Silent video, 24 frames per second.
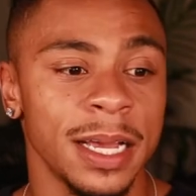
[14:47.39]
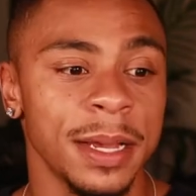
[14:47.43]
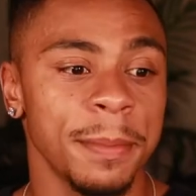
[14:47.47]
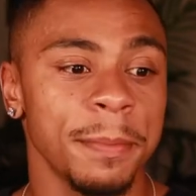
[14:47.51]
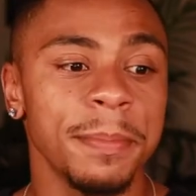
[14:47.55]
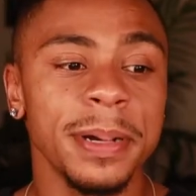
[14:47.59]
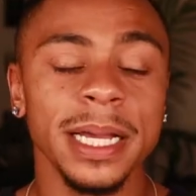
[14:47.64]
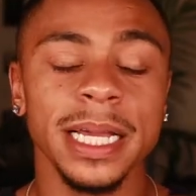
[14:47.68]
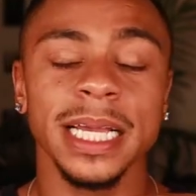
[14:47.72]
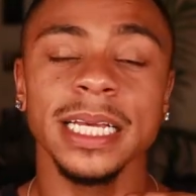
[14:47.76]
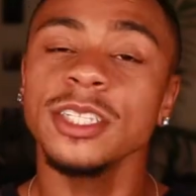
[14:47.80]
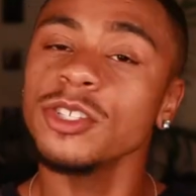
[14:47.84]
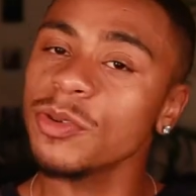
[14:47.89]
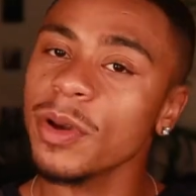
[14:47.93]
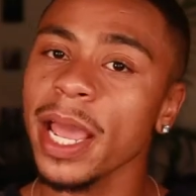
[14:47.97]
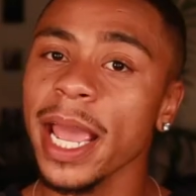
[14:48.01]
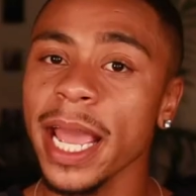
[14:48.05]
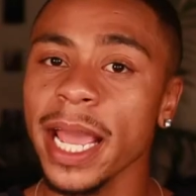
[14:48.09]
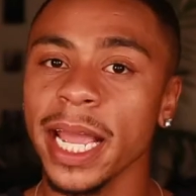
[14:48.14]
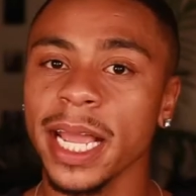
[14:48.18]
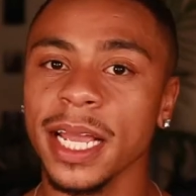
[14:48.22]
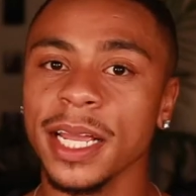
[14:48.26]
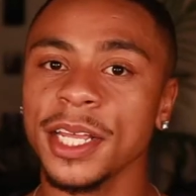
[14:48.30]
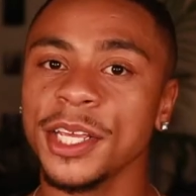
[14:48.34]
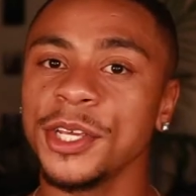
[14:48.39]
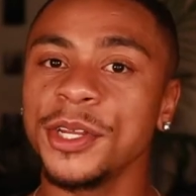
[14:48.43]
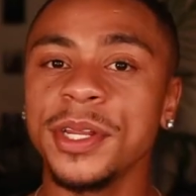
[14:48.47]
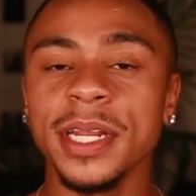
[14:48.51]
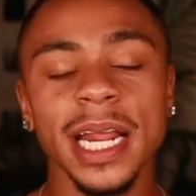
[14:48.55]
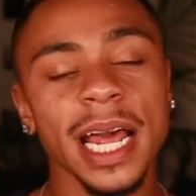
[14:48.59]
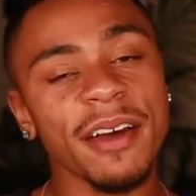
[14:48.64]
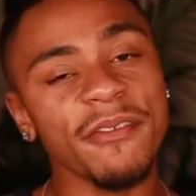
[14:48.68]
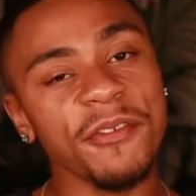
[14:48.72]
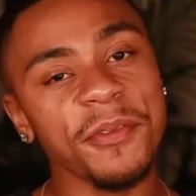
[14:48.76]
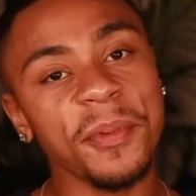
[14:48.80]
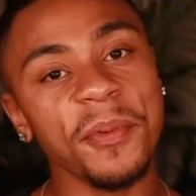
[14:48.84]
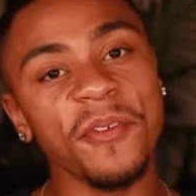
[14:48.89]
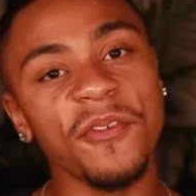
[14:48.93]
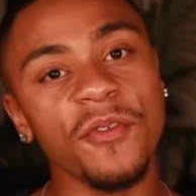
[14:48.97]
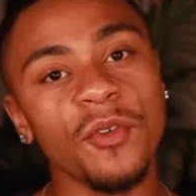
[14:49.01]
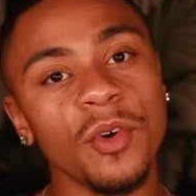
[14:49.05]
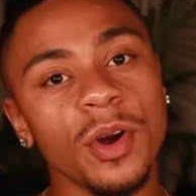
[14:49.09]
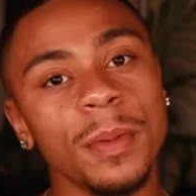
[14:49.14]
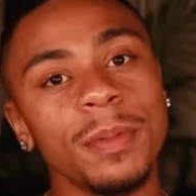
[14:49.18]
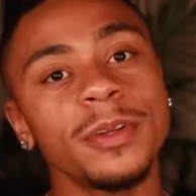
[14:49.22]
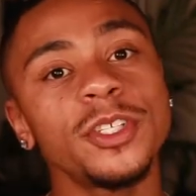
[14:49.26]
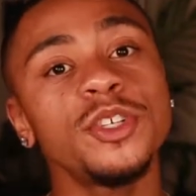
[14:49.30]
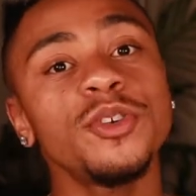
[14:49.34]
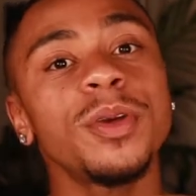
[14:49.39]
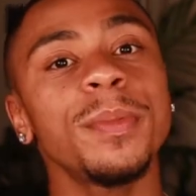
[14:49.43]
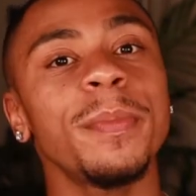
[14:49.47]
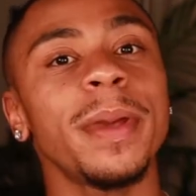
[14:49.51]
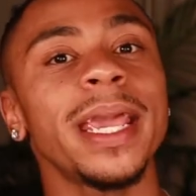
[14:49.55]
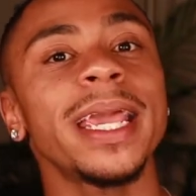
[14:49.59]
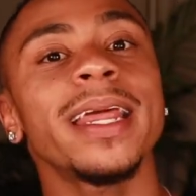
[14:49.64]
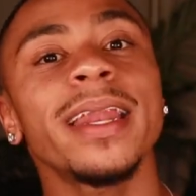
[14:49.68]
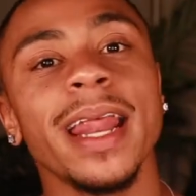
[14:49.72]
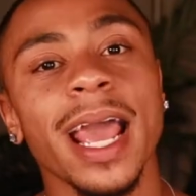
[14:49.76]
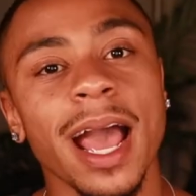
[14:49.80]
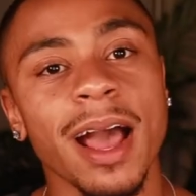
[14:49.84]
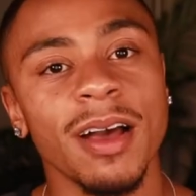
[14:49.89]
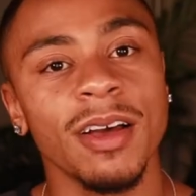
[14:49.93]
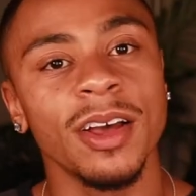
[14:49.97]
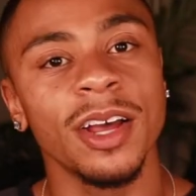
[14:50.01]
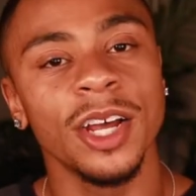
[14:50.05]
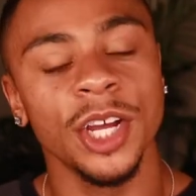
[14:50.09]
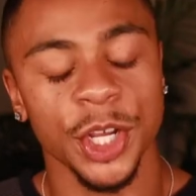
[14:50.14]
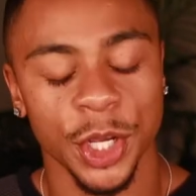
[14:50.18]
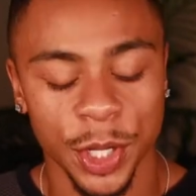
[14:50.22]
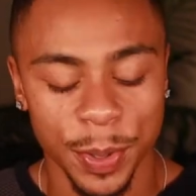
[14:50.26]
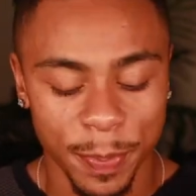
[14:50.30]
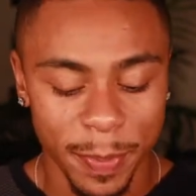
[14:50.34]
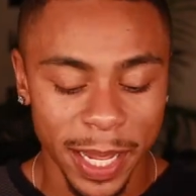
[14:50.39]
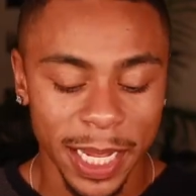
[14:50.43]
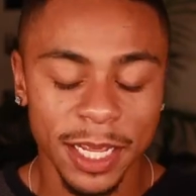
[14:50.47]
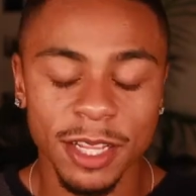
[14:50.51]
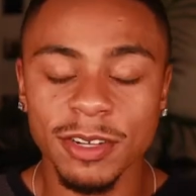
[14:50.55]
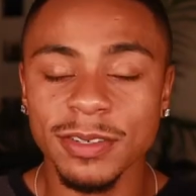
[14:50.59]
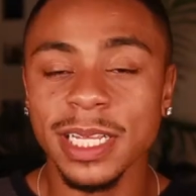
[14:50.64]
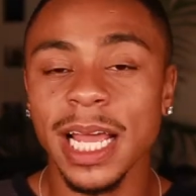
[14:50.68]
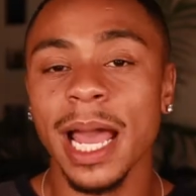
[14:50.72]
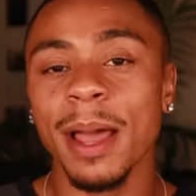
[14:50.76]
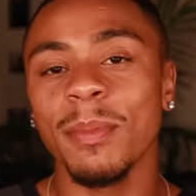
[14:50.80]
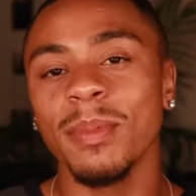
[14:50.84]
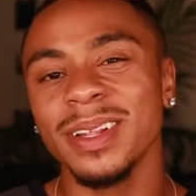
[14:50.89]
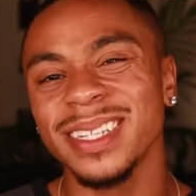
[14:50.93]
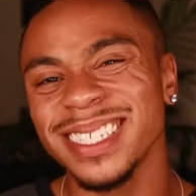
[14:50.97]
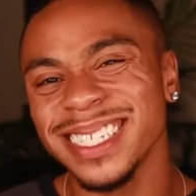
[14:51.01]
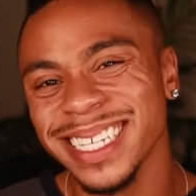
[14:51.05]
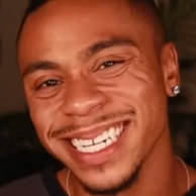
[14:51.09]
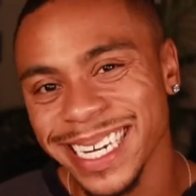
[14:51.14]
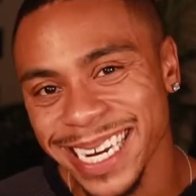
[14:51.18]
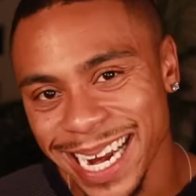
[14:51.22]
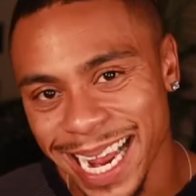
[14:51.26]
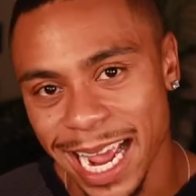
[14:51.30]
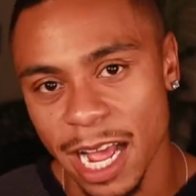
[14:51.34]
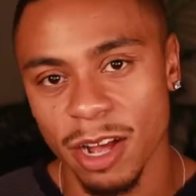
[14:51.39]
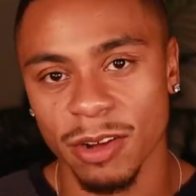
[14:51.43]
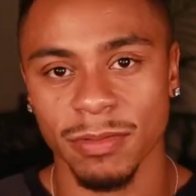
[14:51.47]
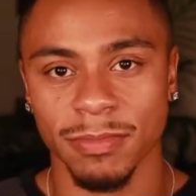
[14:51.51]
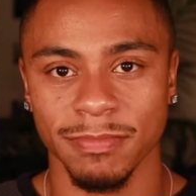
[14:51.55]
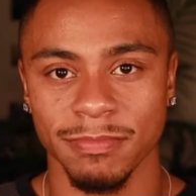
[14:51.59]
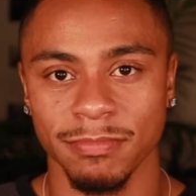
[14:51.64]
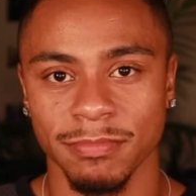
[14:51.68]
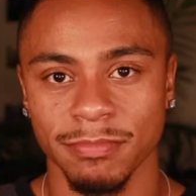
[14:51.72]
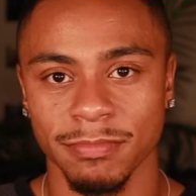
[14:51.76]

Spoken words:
But it's okay. You didn't have it before, but you can make it now. You can make those habits now.